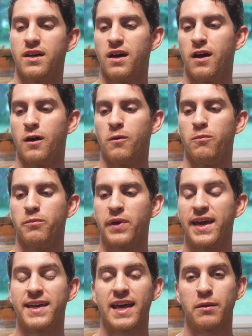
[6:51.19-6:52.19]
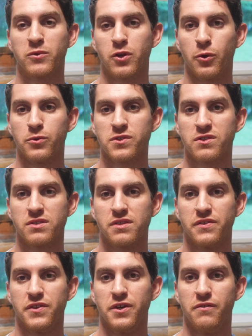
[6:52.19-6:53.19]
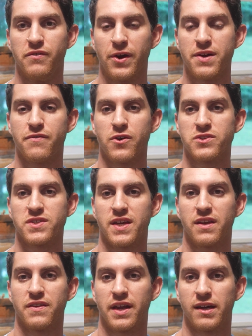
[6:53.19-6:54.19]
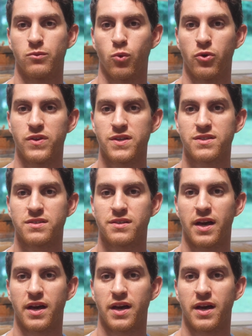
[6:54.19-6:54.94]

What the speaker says: It came close. The very first day that I wore this,